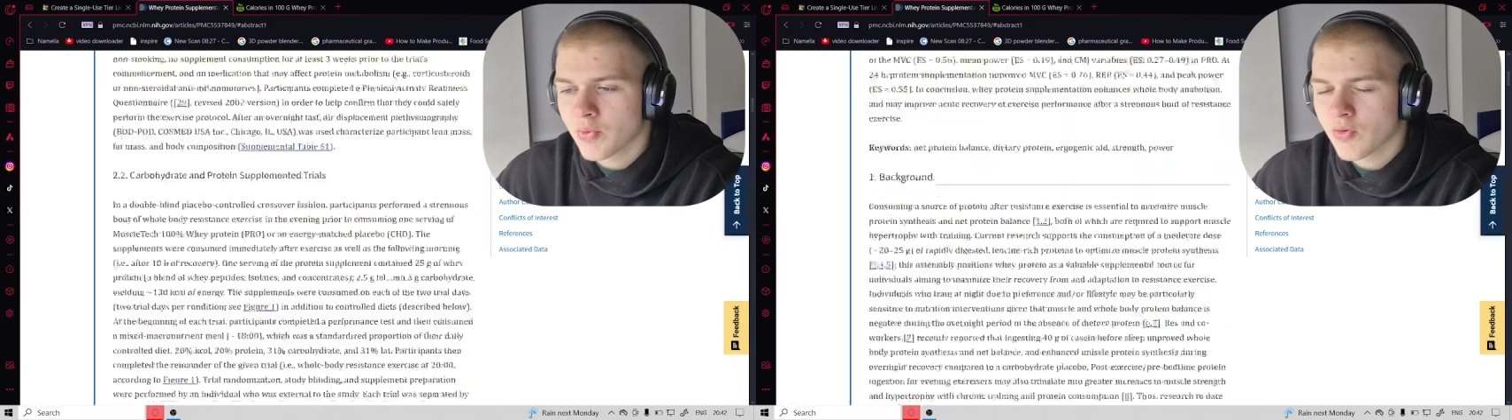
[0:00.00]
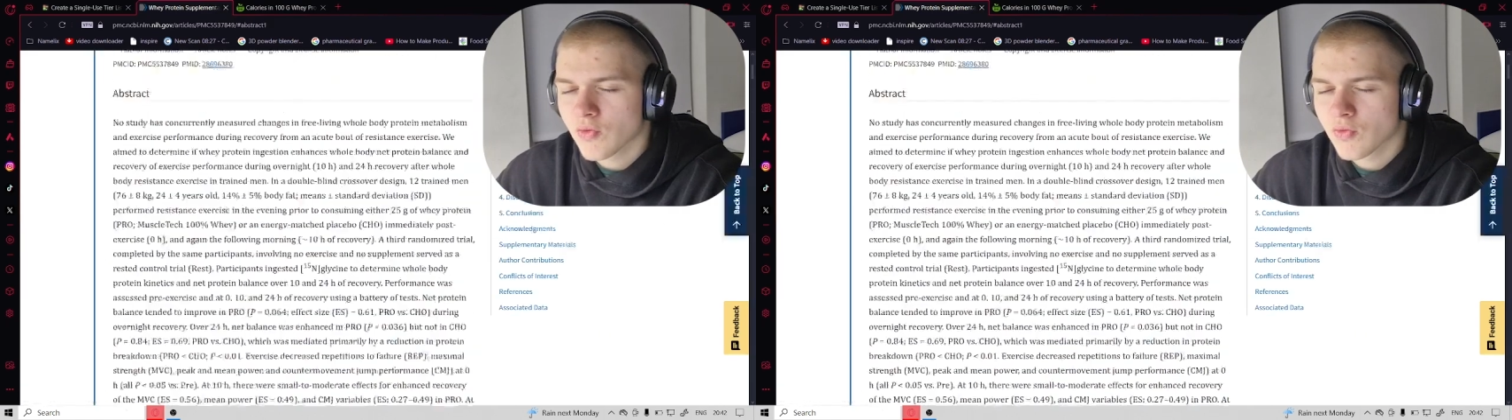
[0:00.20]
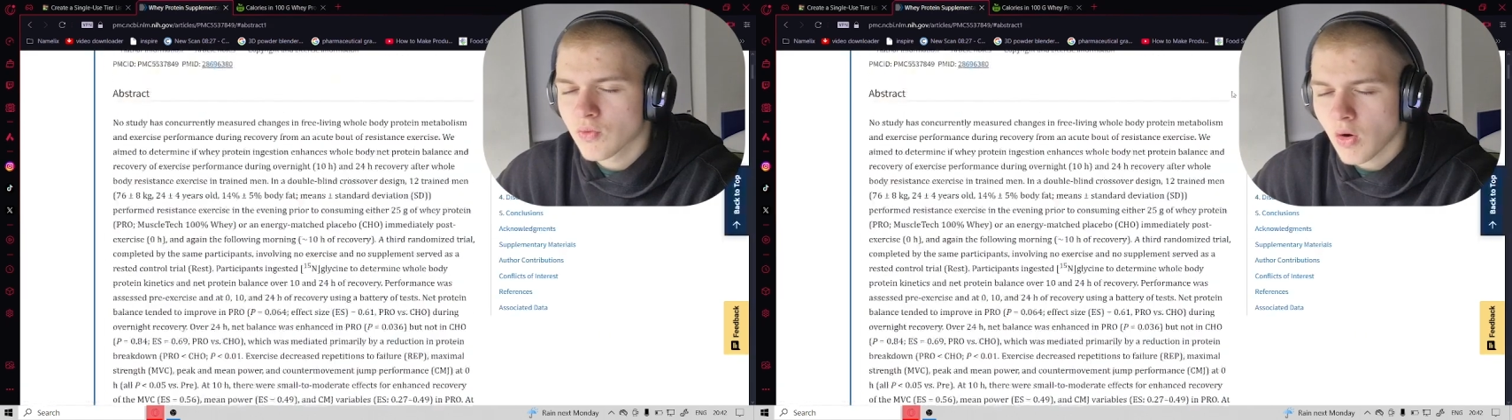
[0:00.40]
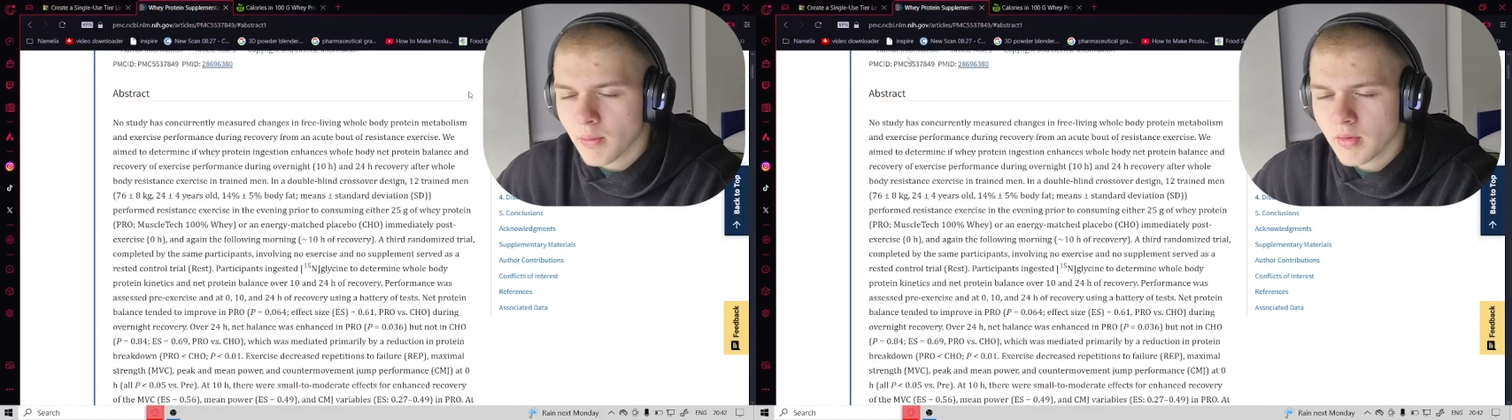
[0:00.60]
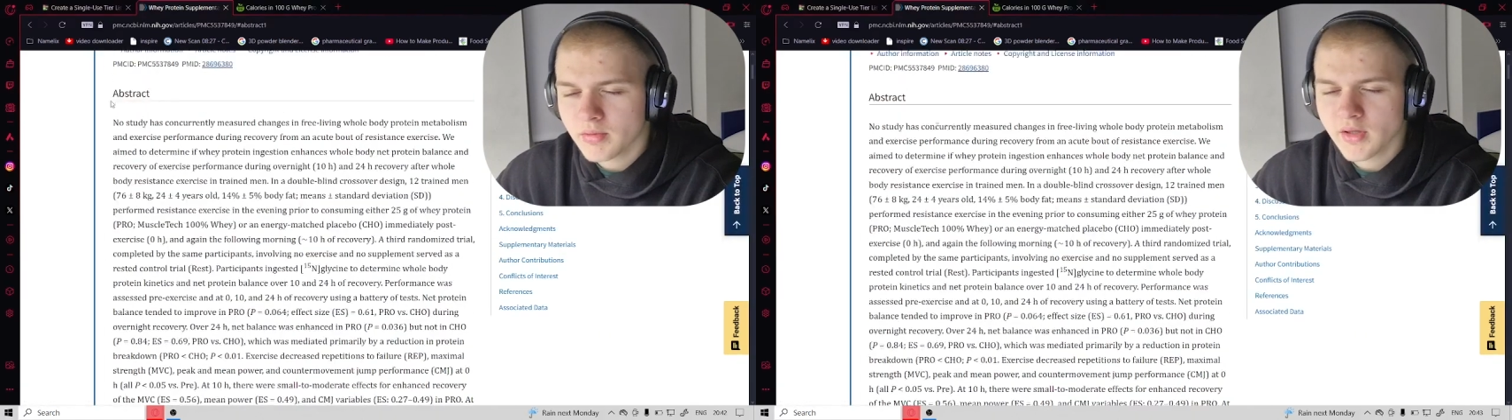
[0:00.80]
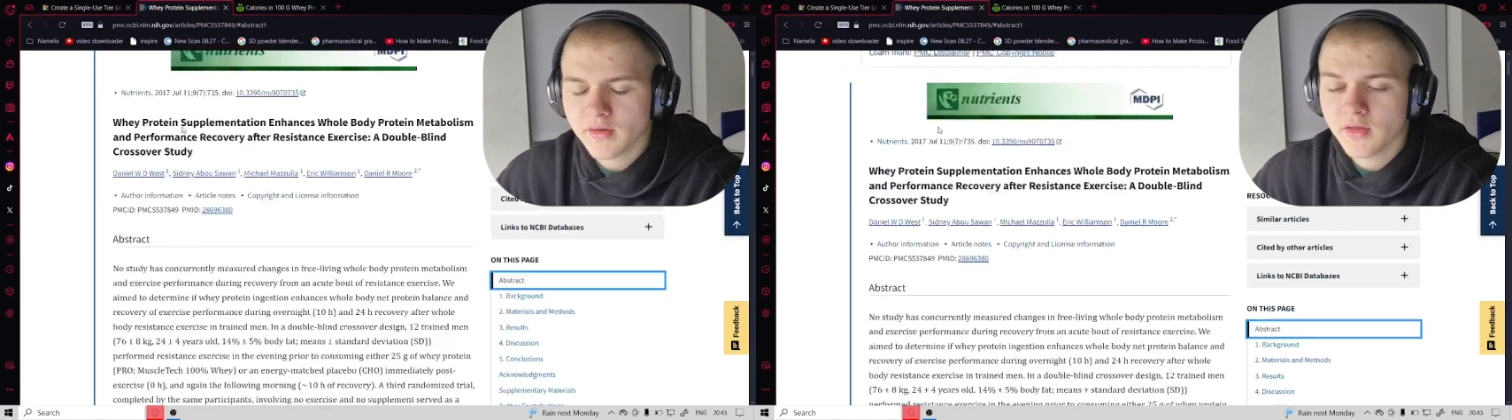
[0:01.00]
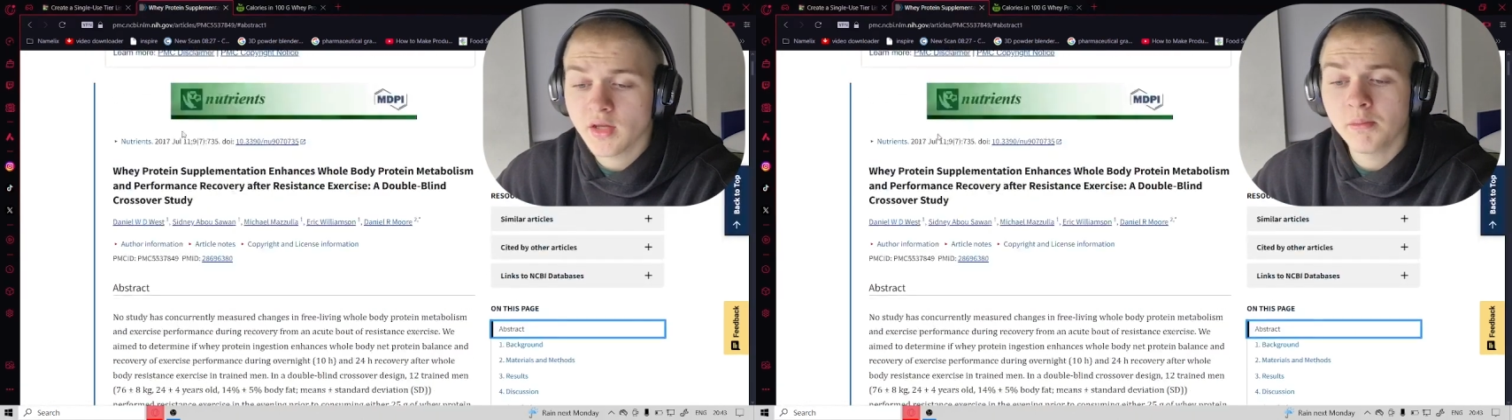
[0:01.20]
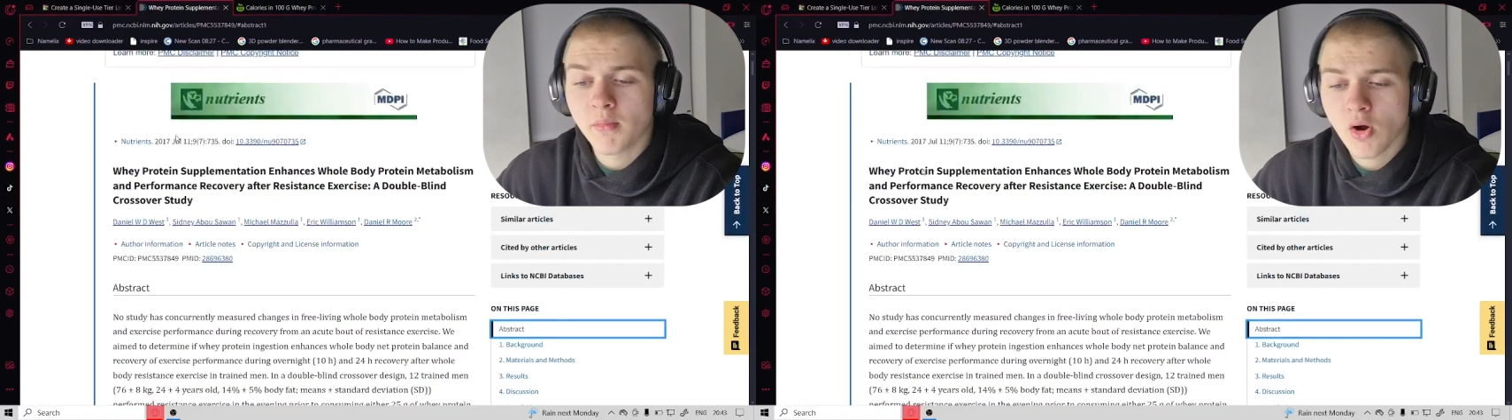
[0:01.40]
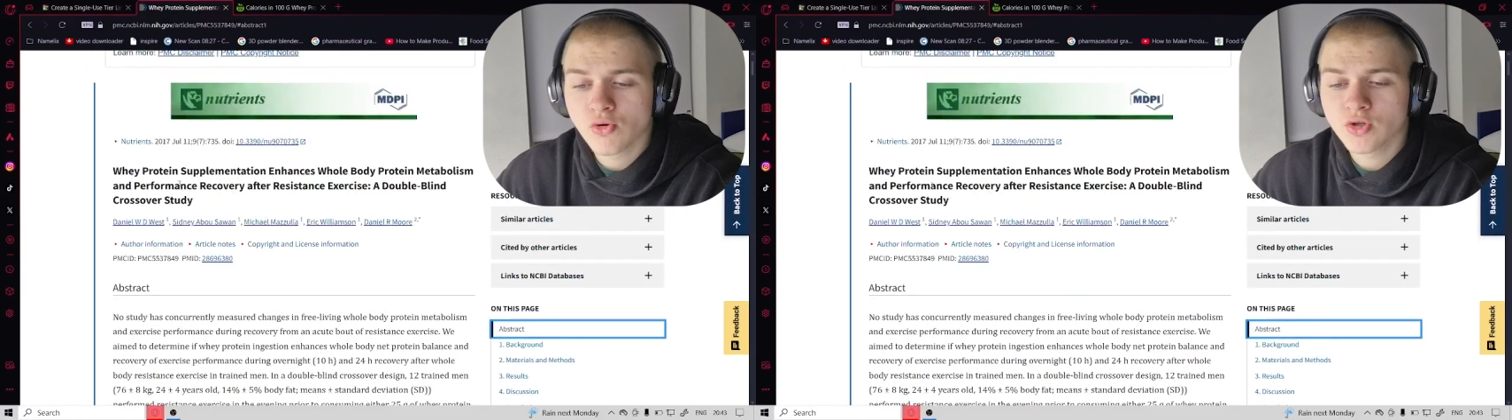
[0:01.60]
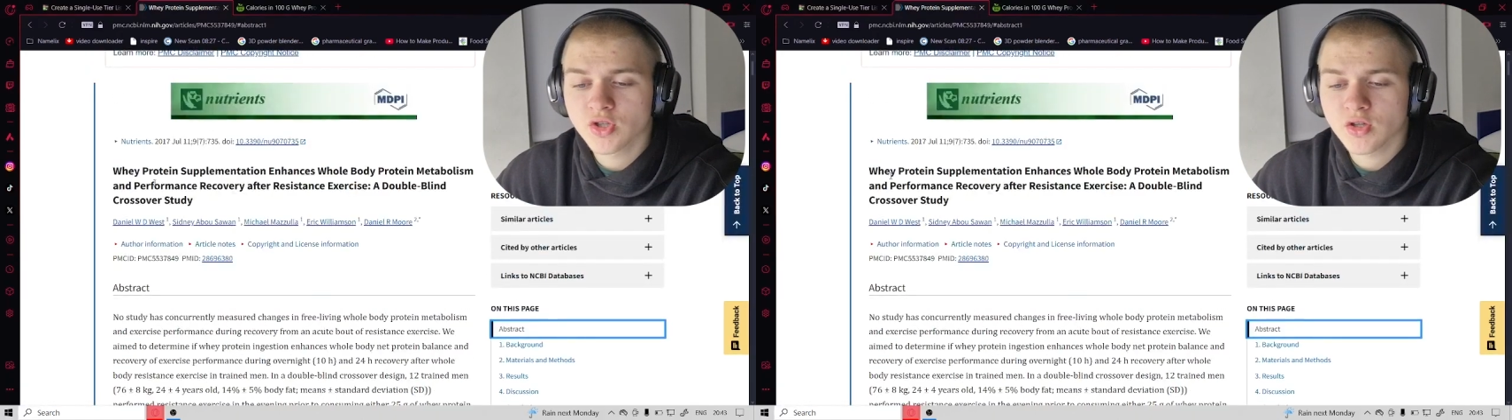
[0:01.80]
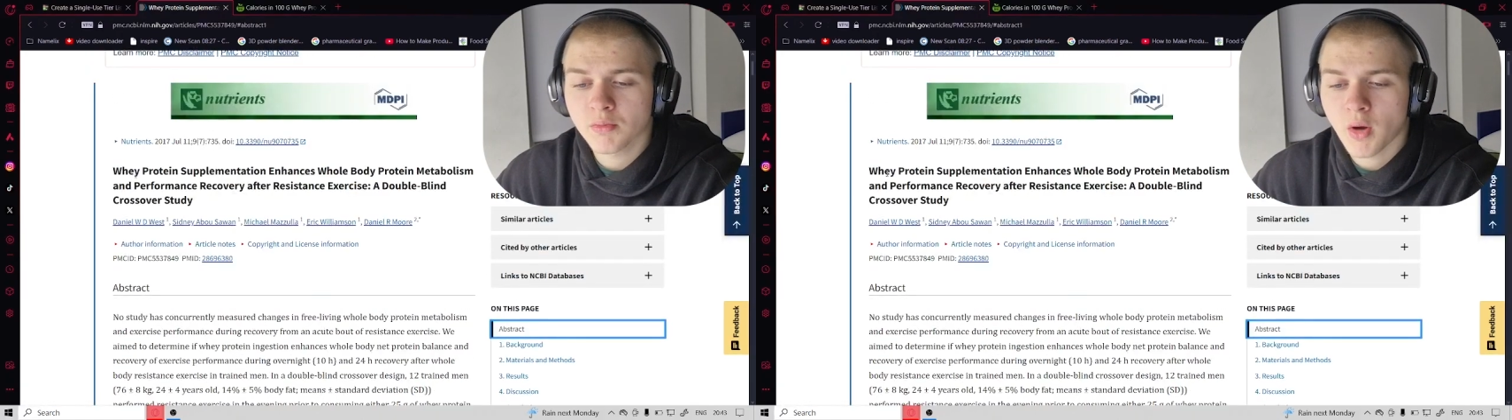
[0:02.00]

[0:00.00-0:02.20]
probably the most